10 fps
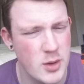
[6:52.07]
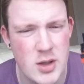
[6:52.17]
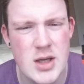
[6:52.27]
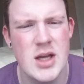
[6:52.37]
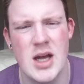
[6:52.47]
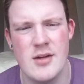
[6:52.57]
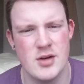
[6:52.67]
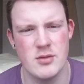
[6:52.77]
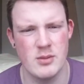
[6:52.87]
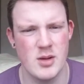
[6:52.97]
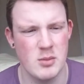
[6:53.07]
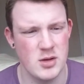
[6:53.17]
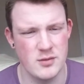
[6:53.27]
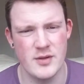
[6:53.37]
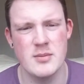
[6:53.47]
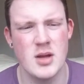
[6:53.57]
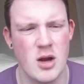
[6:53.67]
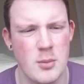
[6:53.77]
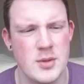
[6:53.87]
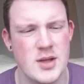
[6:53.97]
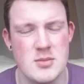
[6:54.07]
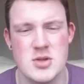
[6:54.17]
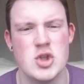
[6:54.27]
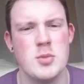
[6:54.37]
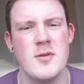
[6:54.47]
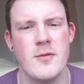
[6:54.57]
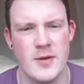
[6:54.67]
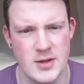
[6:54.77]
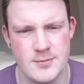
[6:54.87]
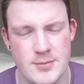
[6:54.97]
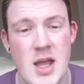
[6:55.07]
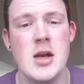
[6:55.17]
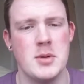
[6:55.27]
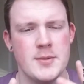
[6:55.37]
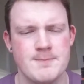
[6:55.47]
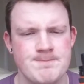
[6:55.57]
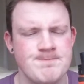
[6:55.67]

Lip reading: But after you wipe that away and you vaped it a couple of times, it should be fine. Anyway.